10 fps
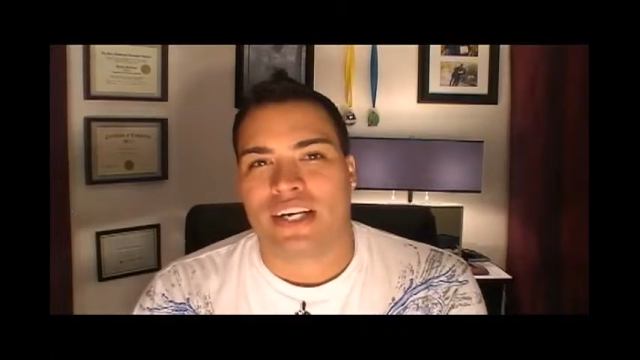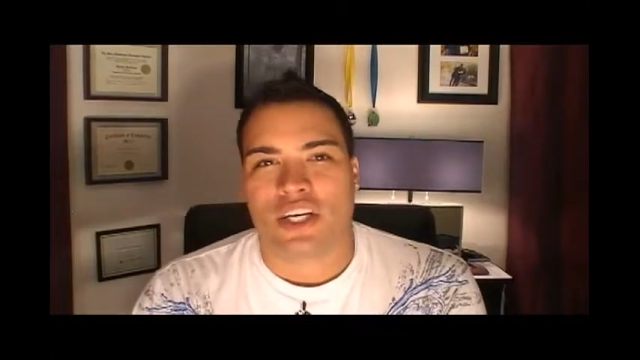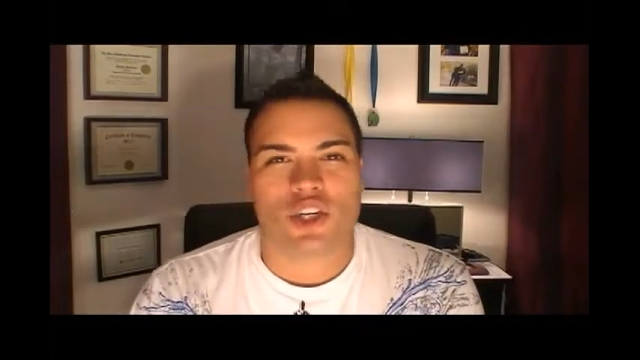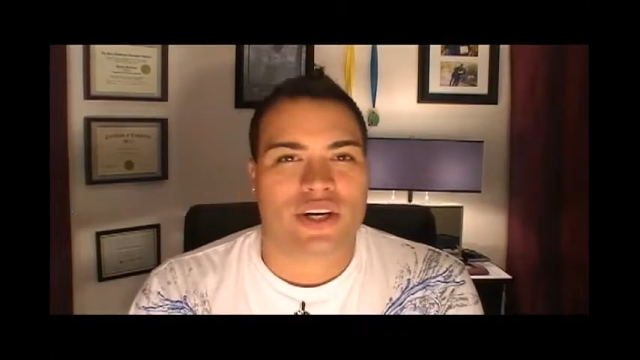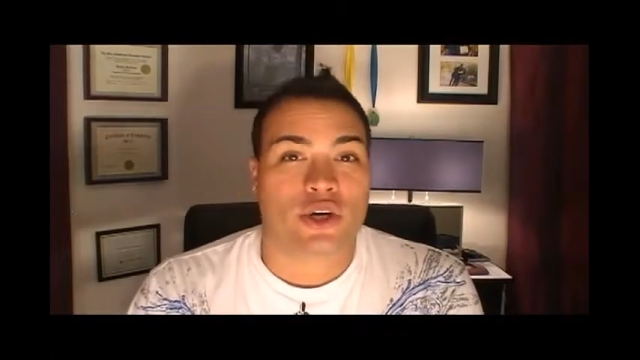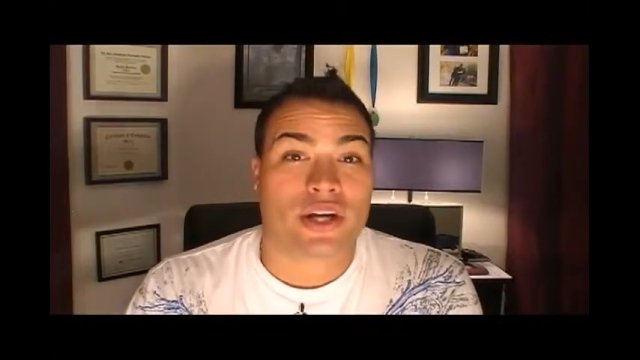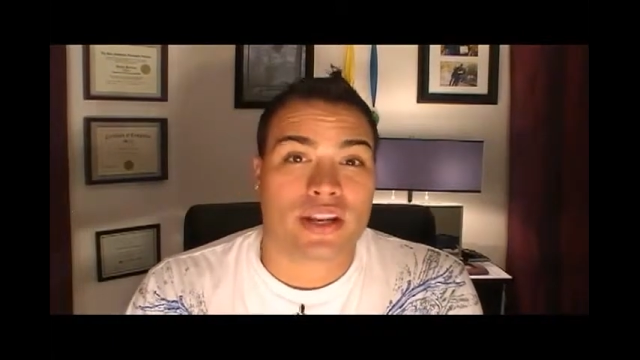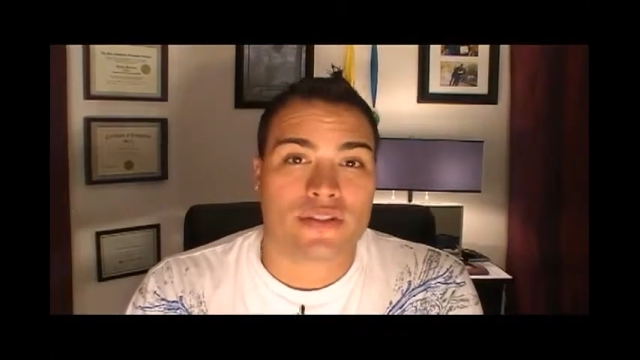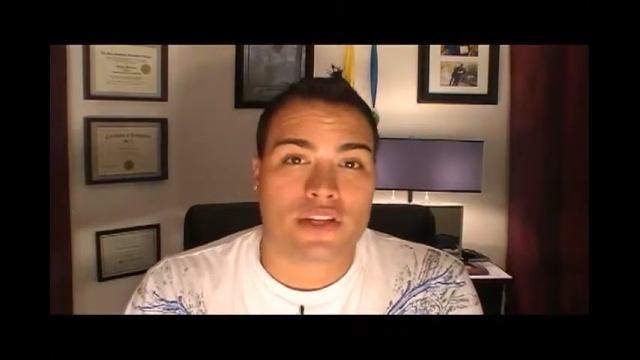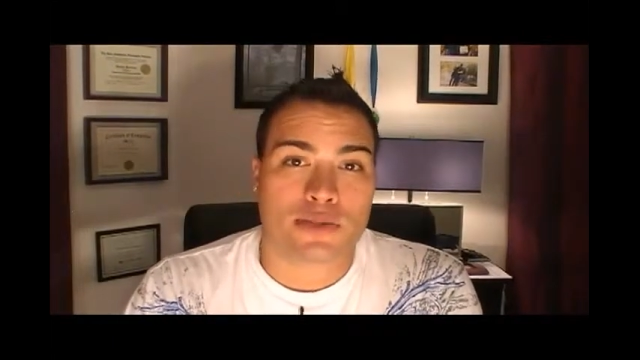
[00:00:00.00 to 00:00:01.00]
You know, I
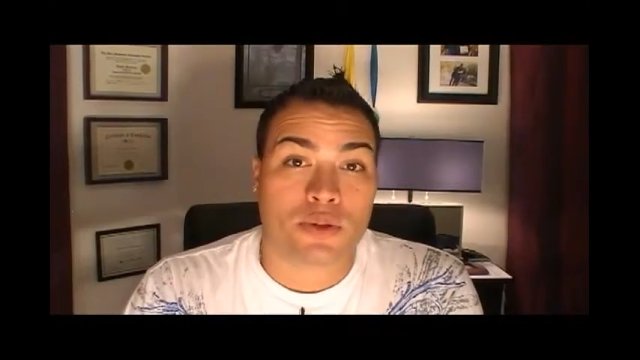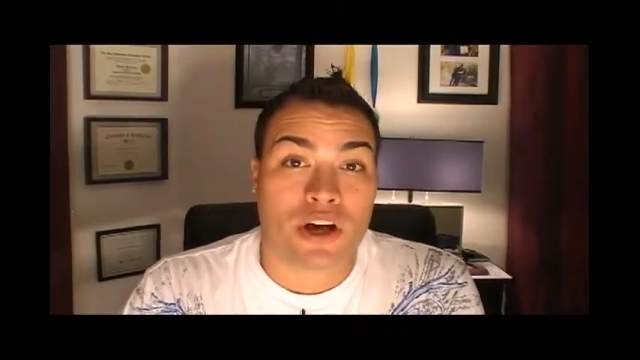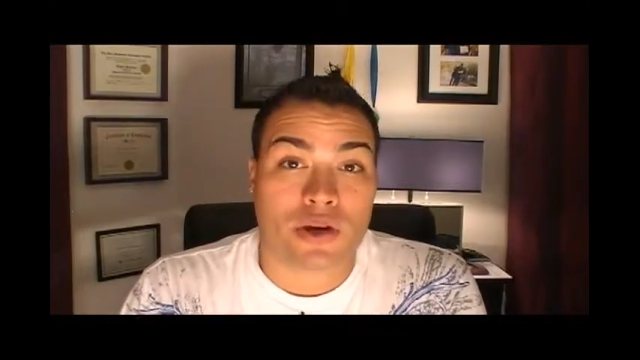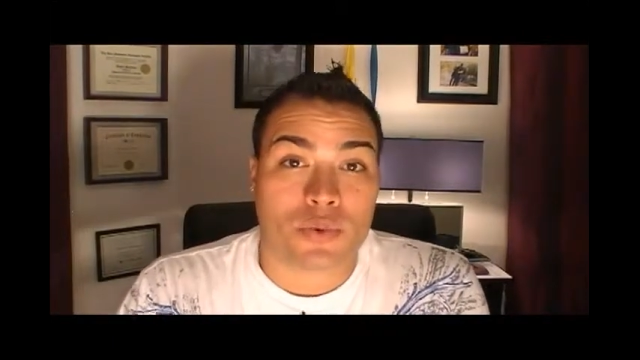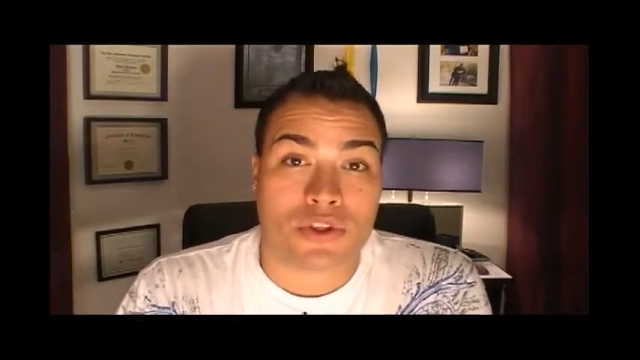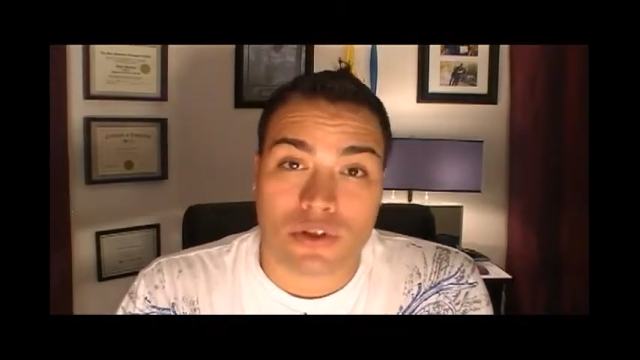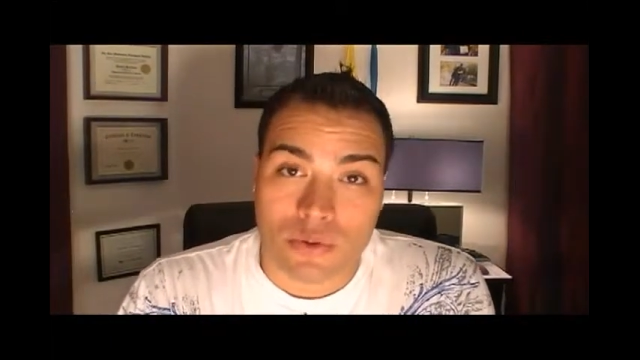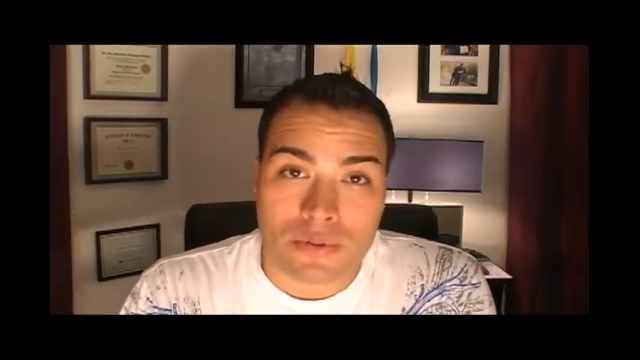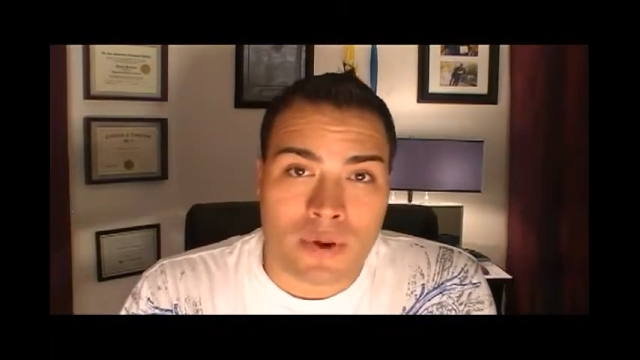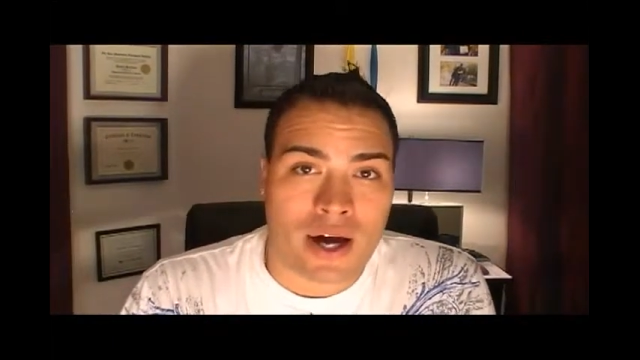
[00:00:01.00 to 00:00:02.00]
created this blog with you
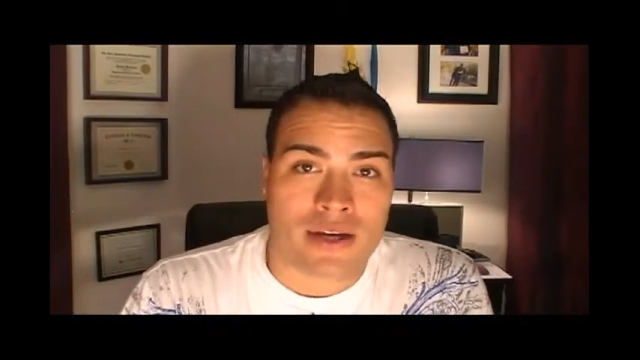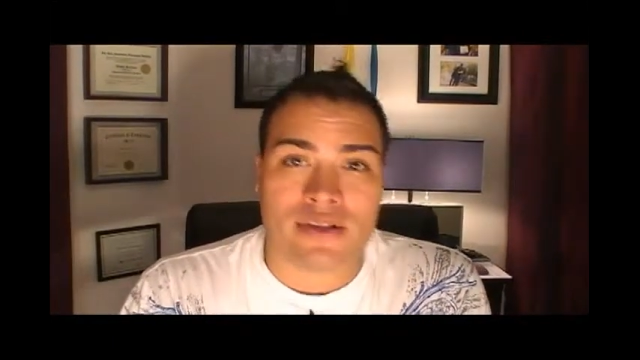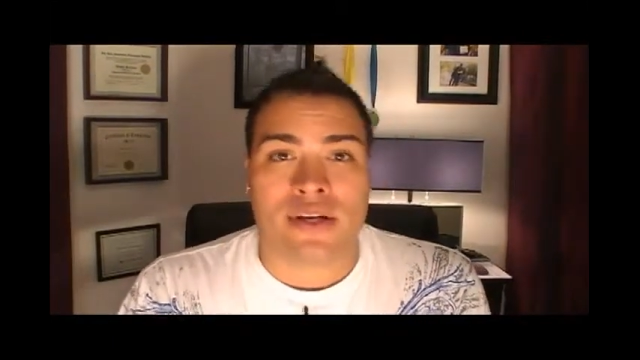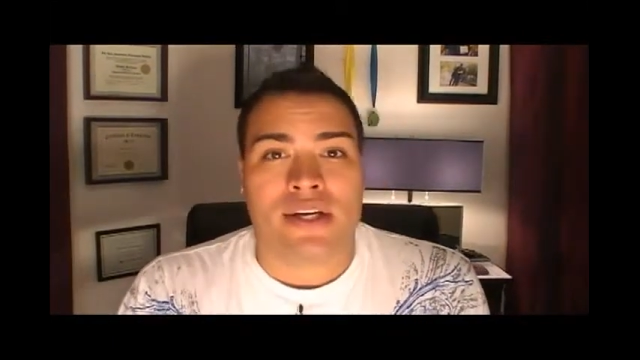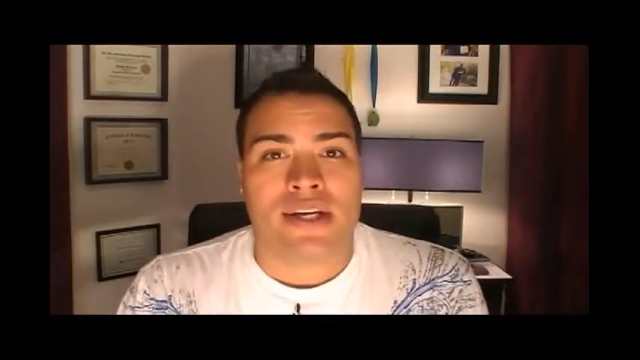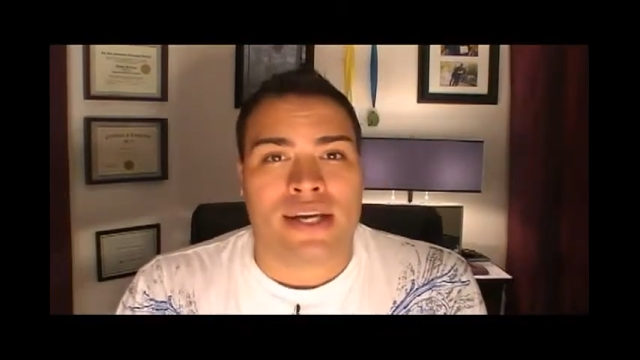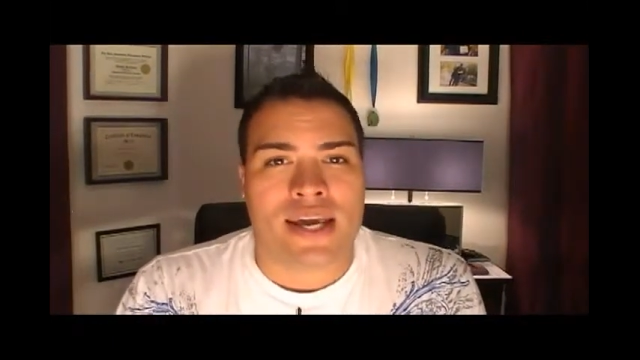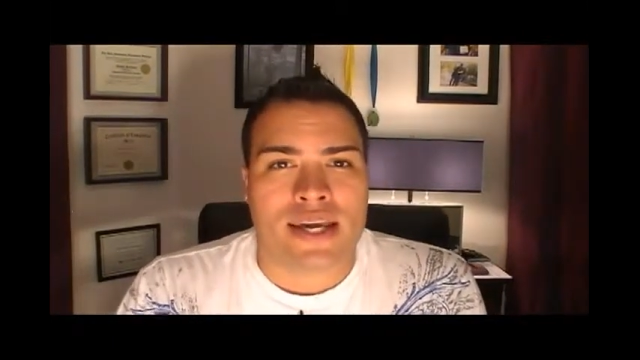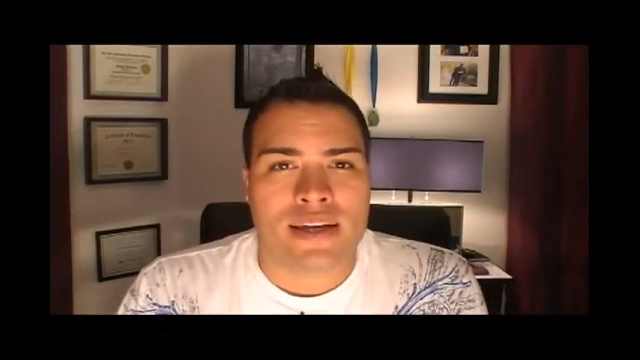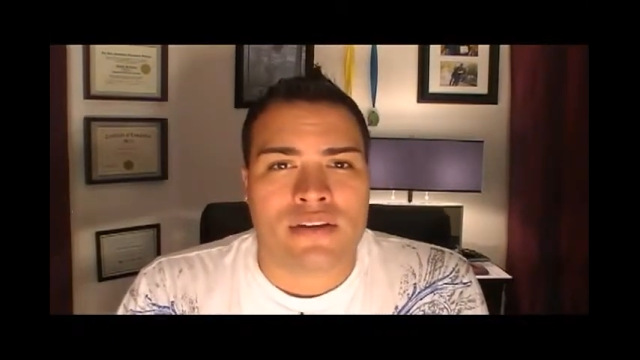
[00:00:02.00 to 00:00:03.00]
in mind
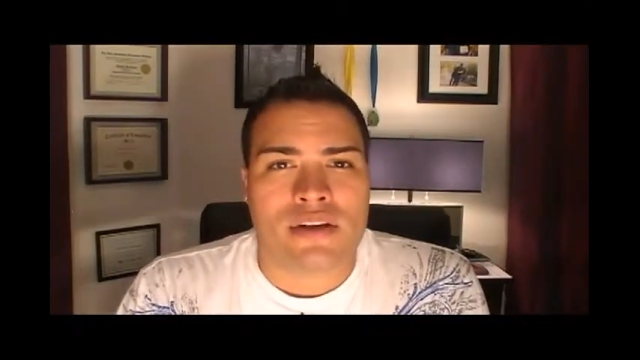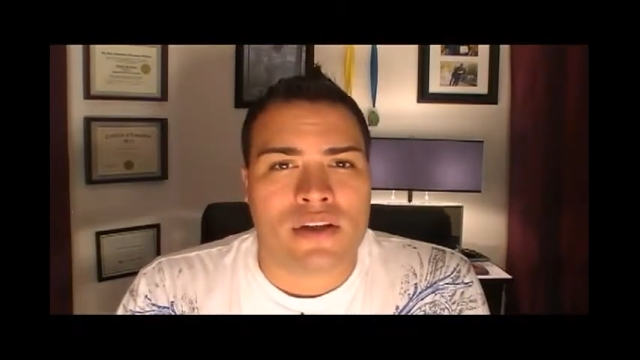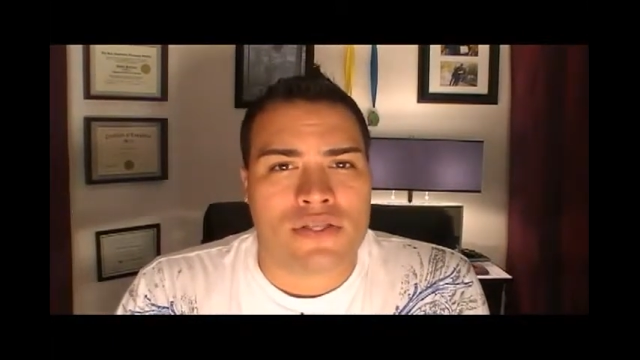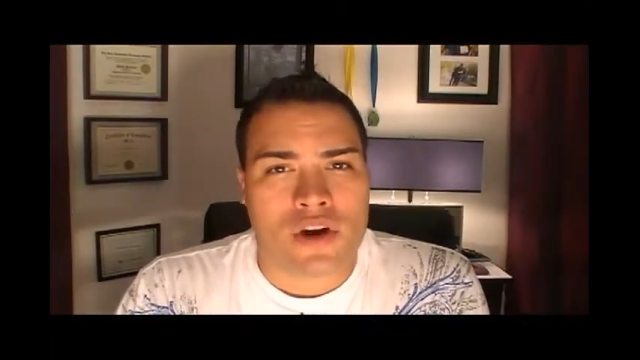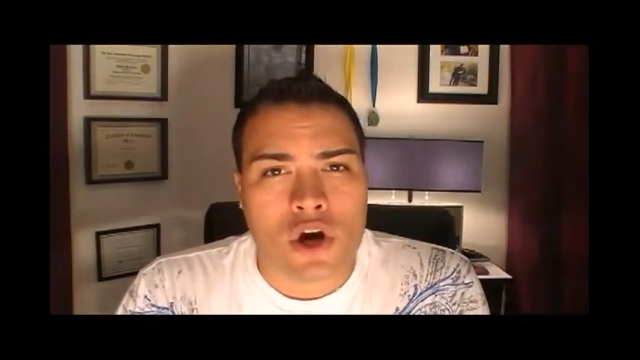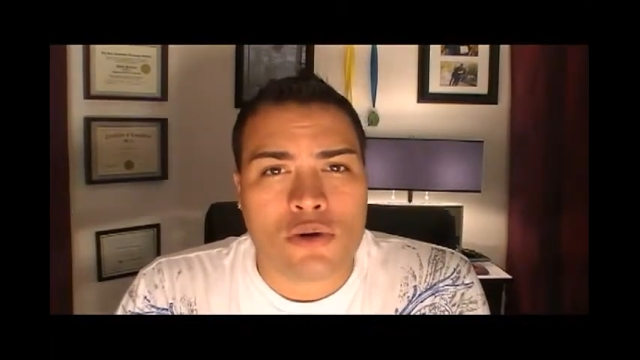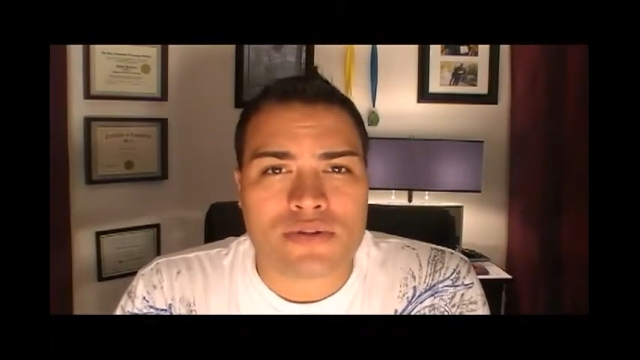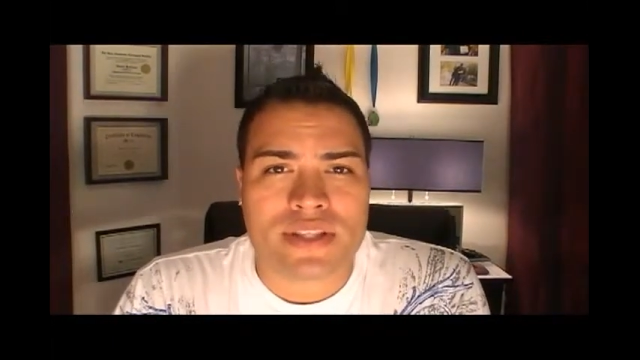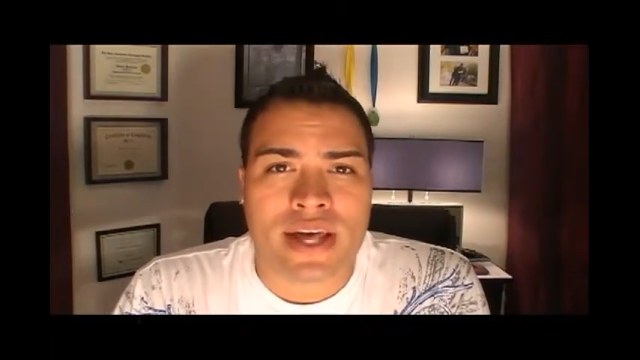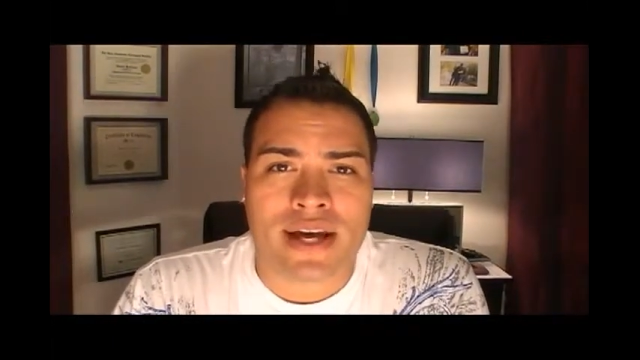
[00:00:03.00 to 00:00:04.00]
and the
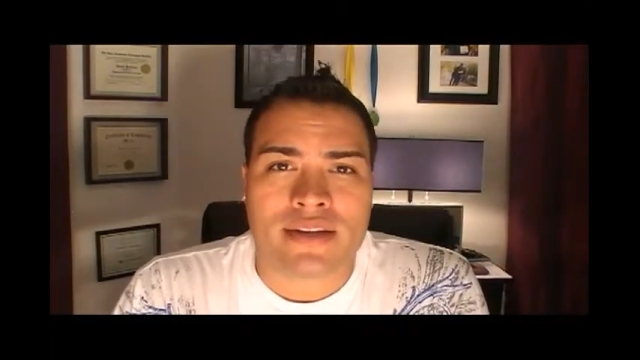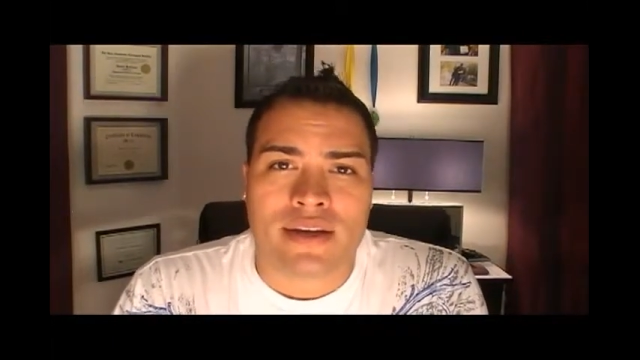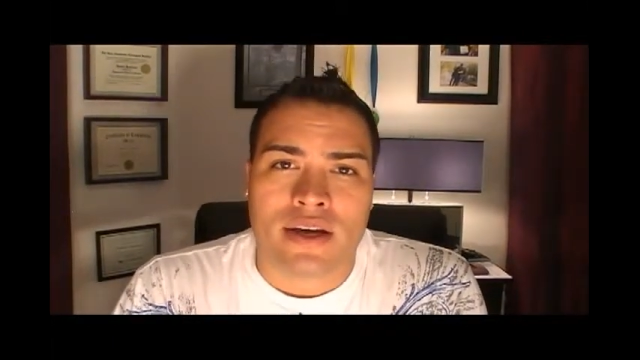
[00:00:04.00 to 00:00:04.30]
hopes that